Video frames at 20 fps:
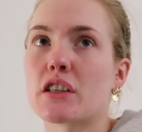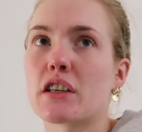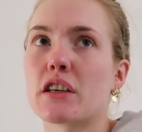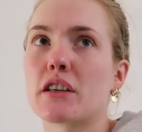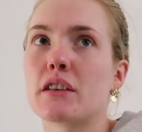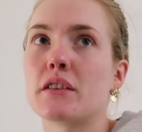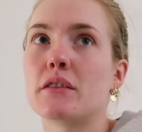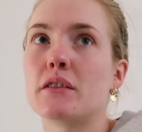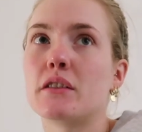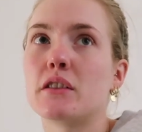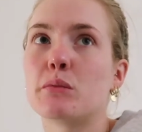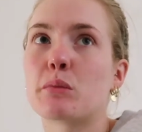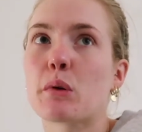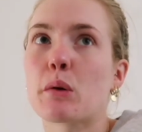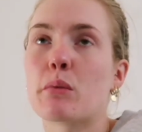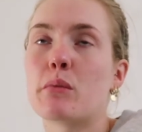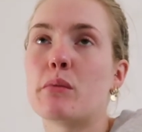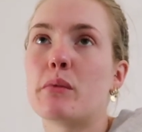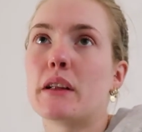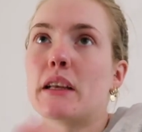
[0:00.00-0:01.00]
know you
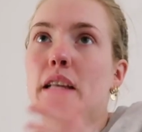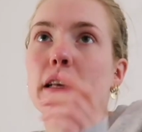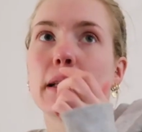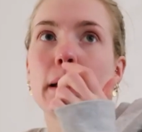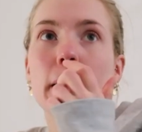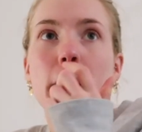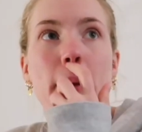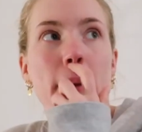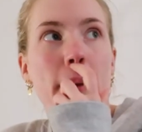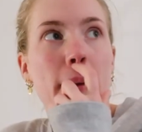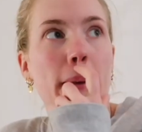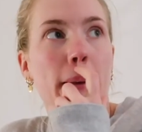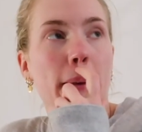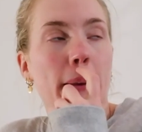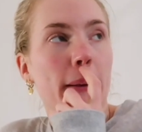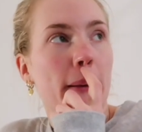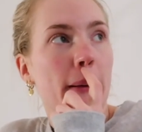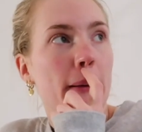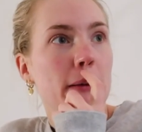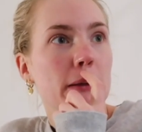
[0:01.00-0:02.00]
probably...
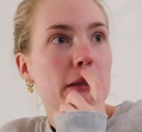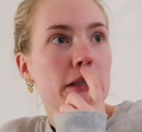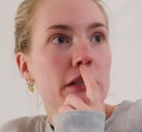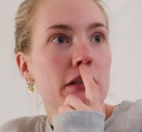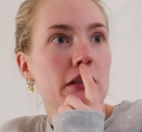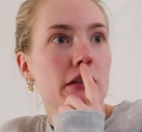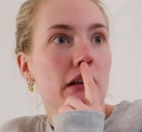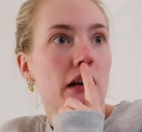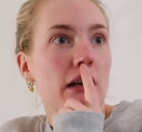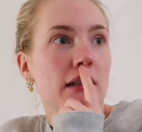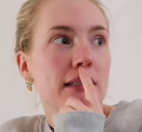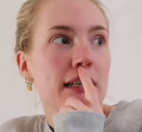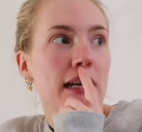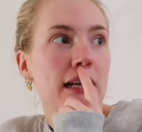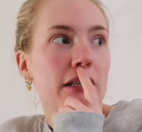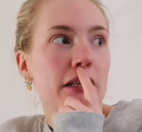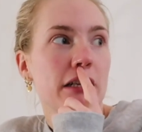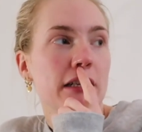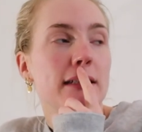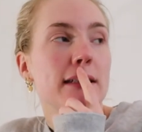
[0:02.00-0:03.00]
What did you last
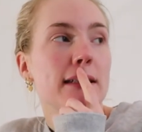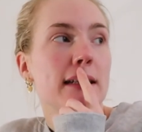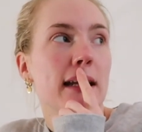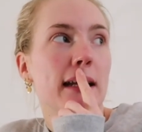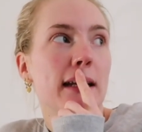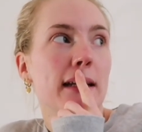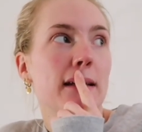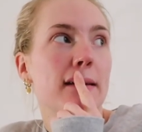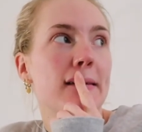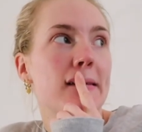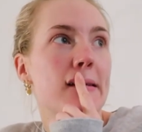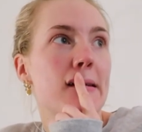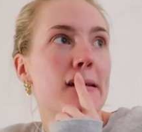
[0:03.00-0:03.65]
actually see?